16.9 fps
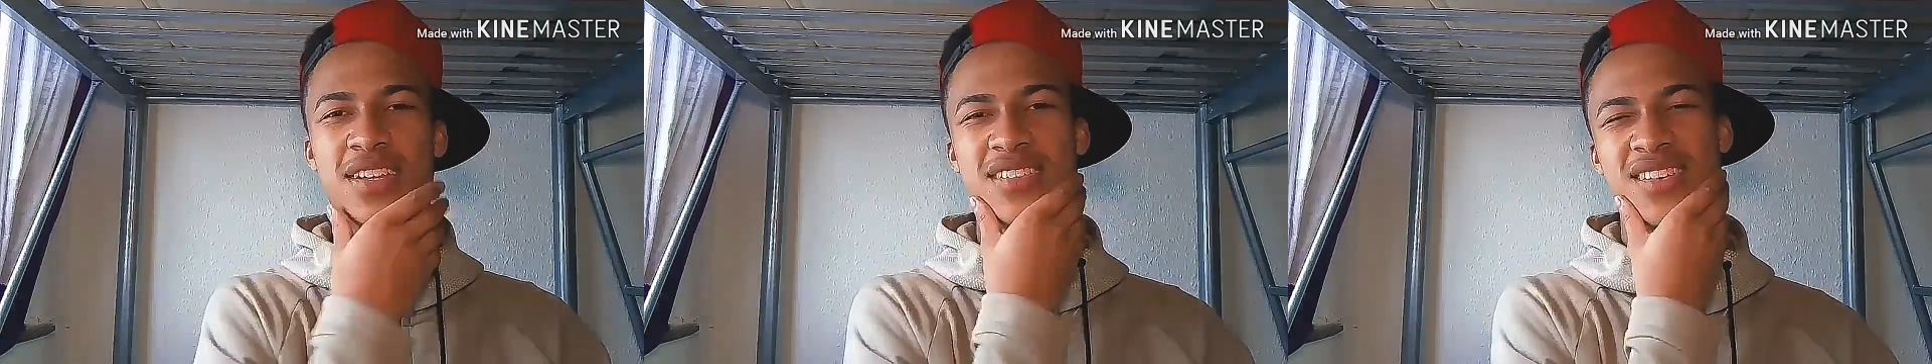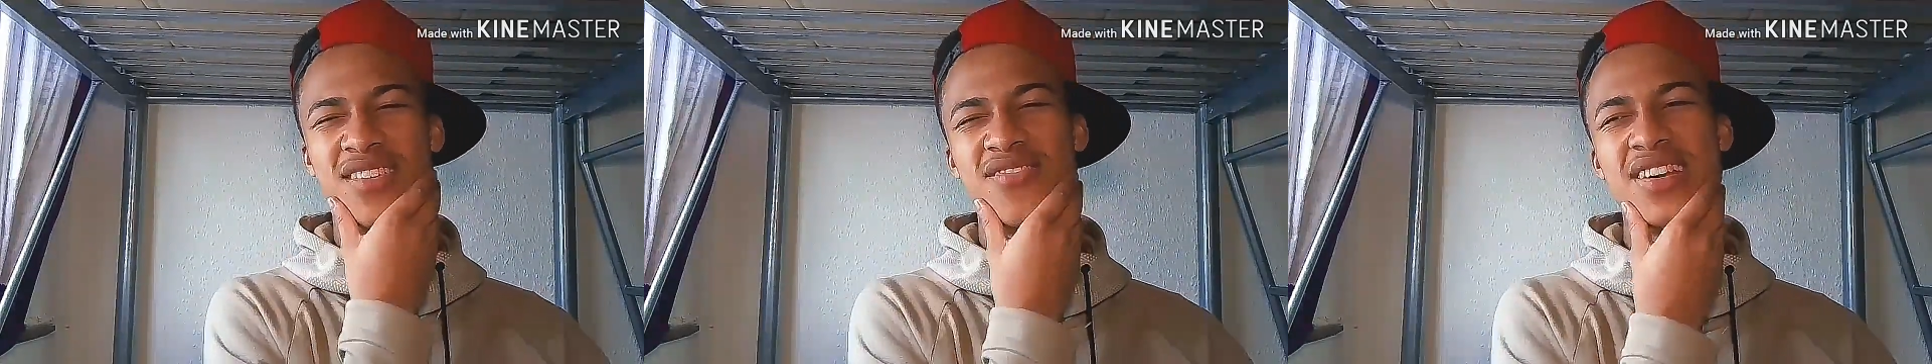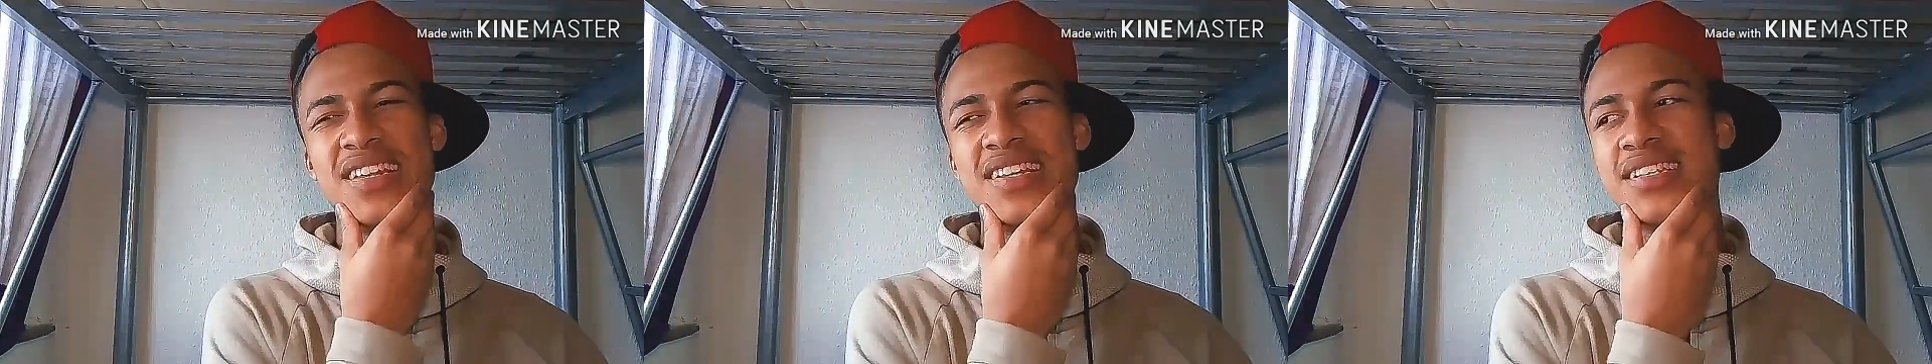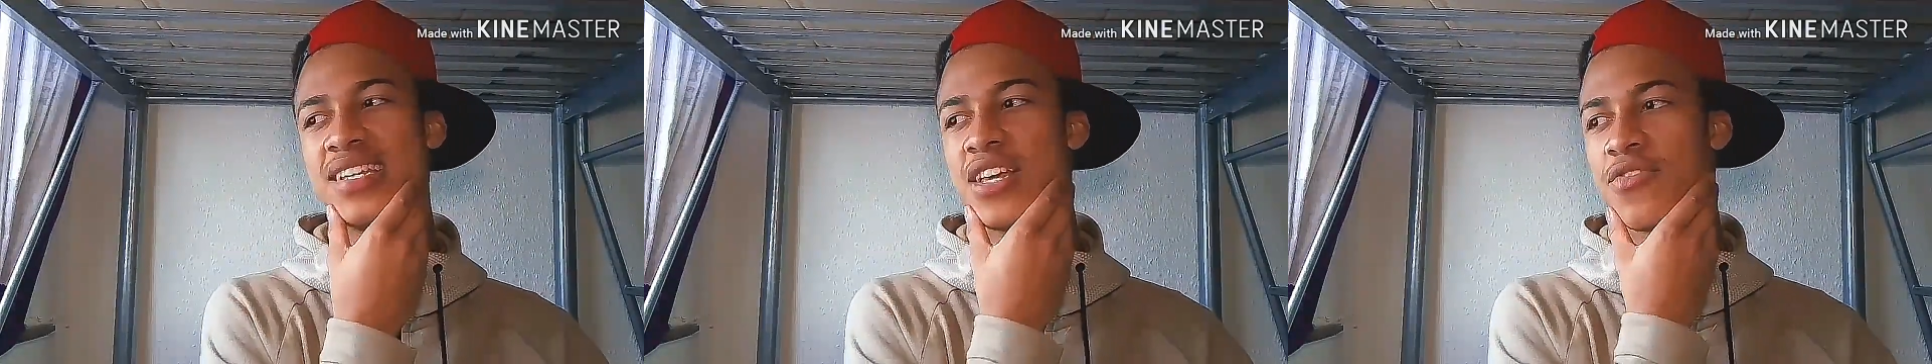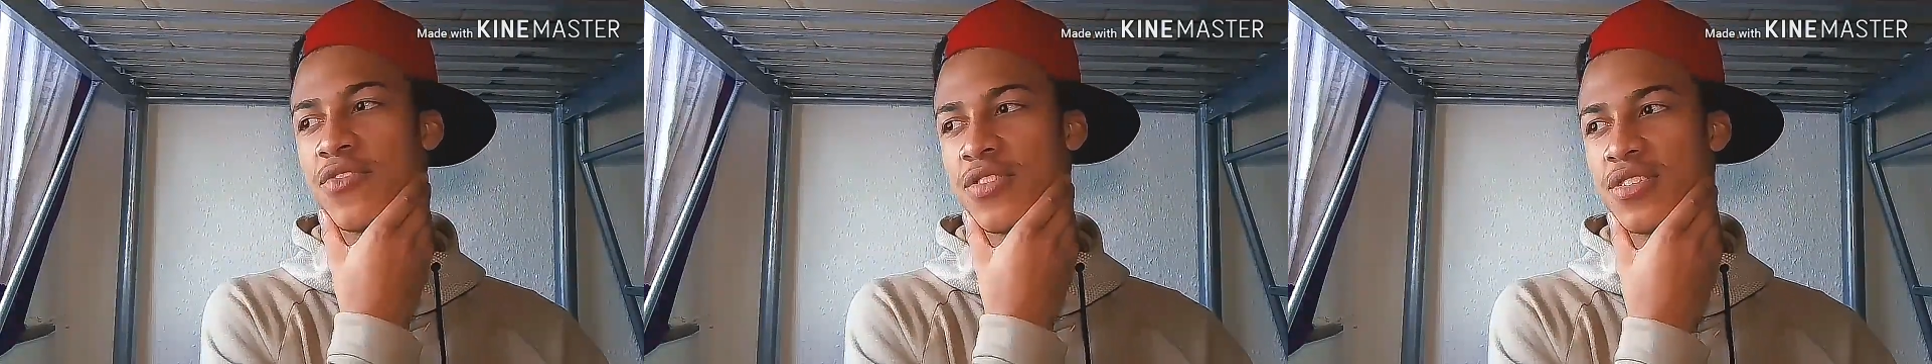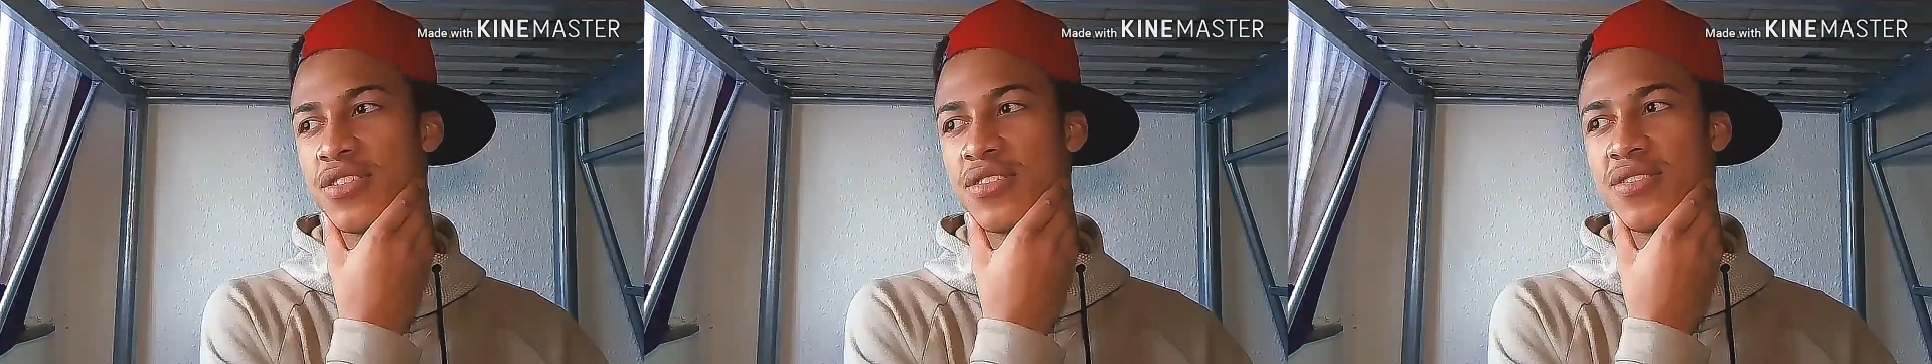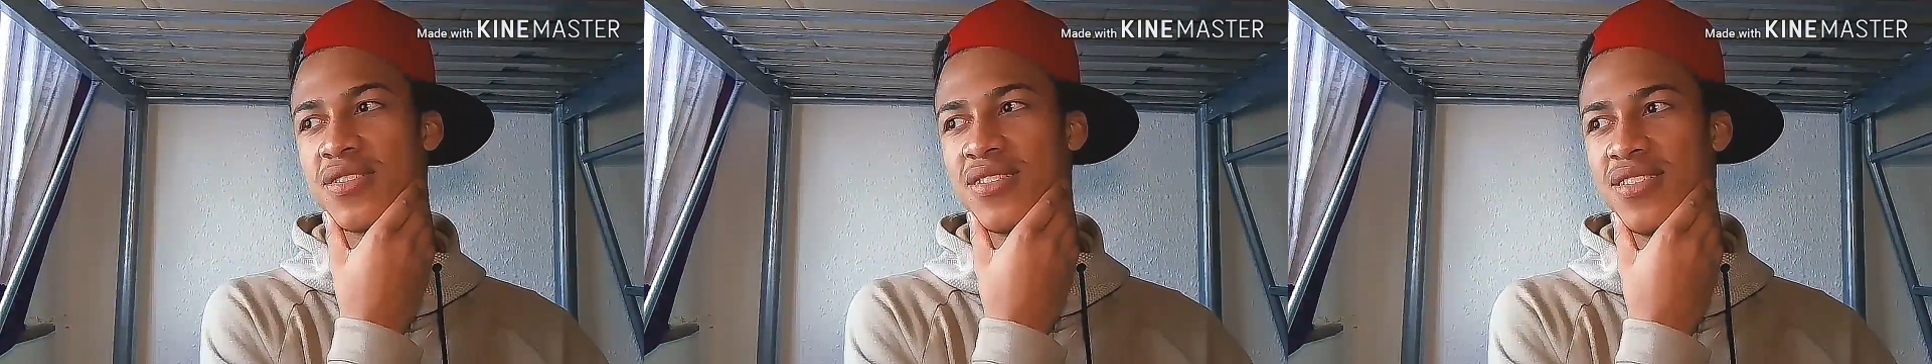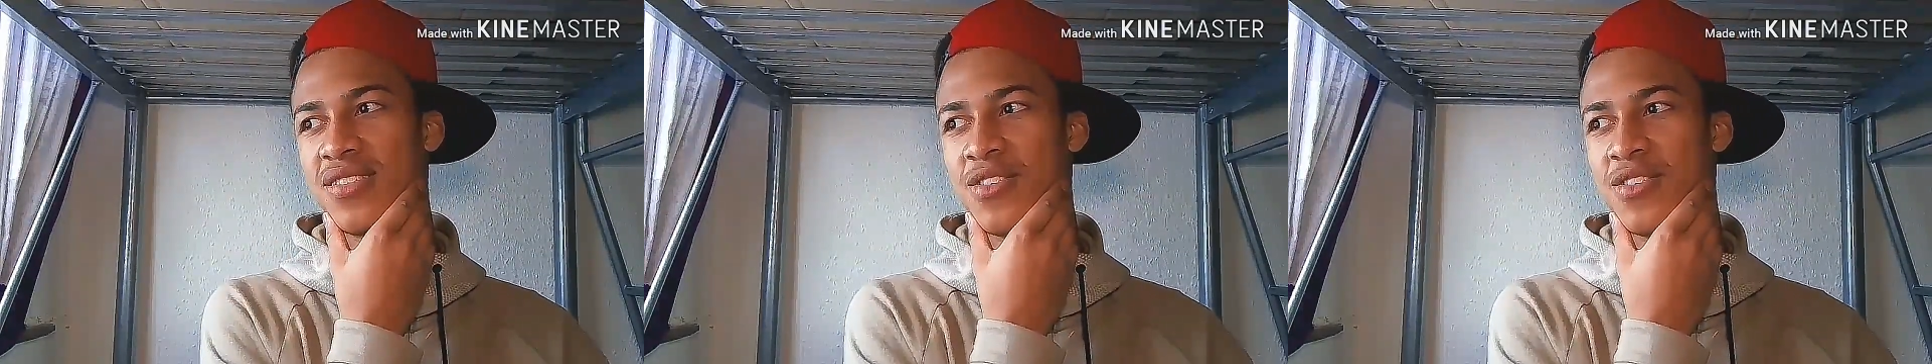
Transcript: it's not really safe because,